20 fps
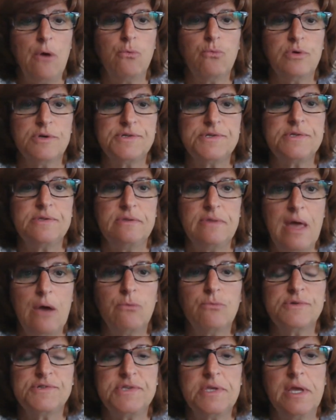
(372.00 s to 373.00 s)
that was
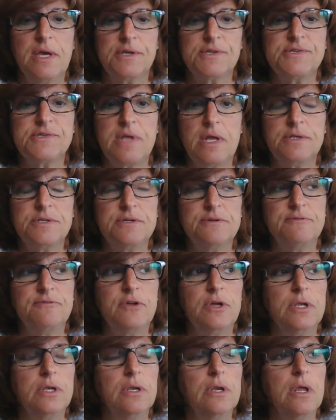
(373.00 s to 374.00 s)
the extent
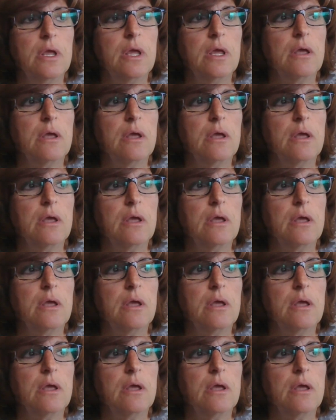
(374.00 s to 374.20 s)
of it.